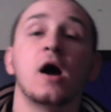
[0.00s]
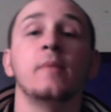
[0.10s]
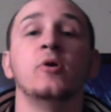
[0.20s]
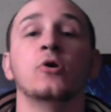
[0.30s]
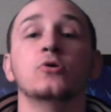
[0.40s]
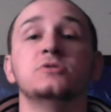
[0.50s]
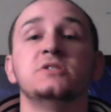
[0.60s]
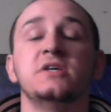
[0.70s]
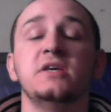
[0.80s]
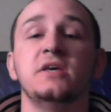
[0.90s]
I'm your host
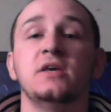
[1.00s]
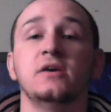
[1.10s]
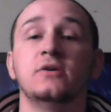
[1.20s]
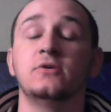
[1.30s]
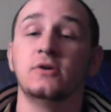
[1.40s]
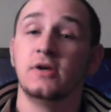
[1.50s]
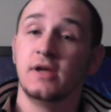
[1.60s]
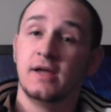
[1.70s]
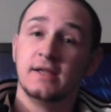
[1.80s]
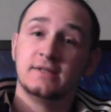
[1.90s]
T Hill.
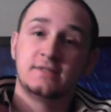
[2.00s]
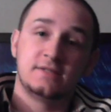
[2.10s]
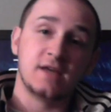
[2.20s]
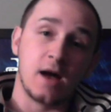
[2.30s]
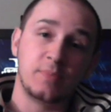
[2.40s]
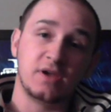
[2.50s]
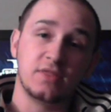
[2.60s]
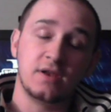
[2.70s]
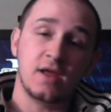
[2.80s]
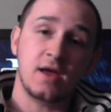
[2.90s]
Topic of
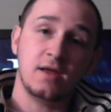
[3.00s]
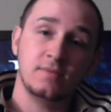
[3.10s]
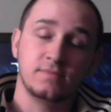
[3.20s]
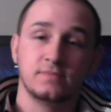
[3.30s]
the night,